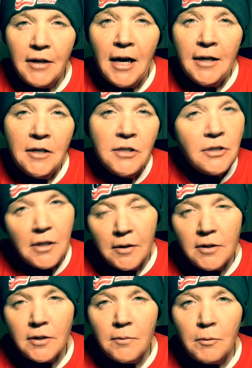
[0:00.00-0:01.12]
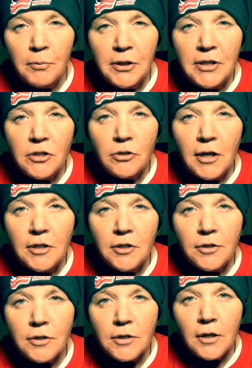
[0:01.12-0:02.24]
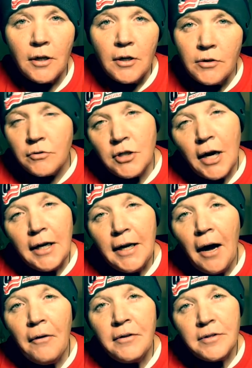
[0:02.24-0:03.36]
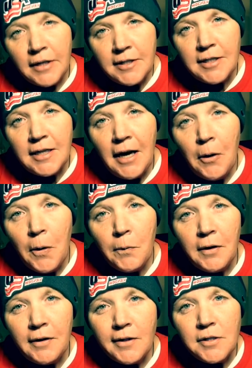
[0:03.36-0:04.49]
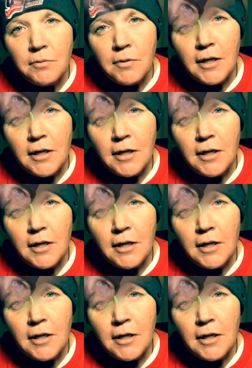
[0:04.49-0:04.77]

of kindness to some complete strangers. So check it out and let's see how it went this